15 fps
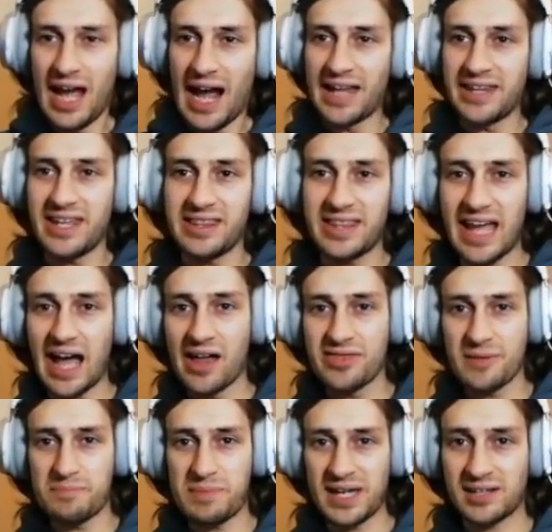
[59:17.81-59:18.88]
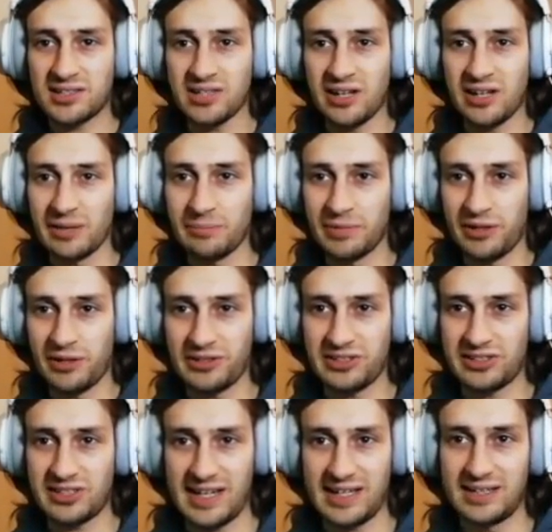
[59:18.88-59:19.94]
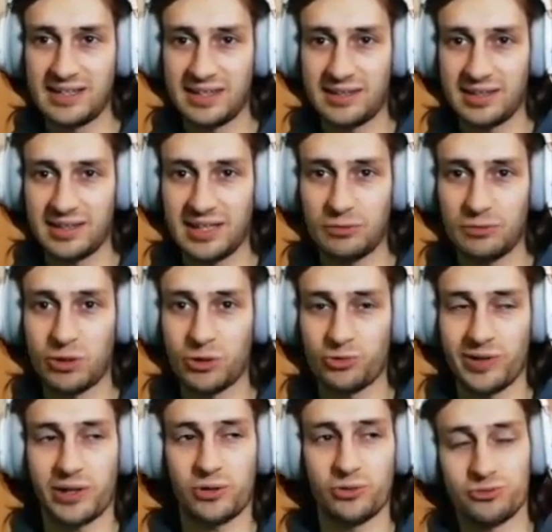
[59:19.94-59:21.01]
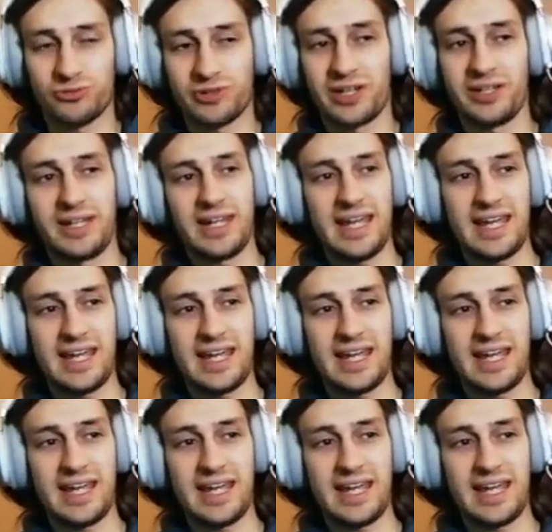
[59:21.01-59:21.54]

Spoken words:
And then the other big time loss in the world record run